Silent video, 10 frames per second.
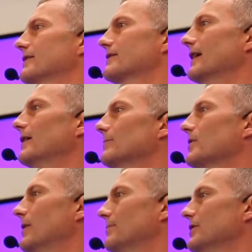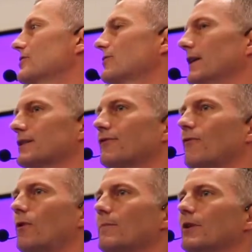is to help companies
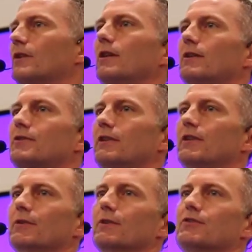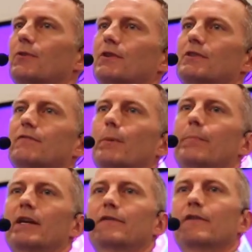transform their culture into a source of
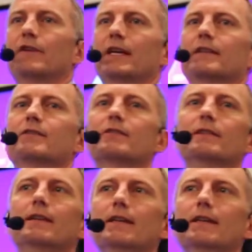competitive advantage.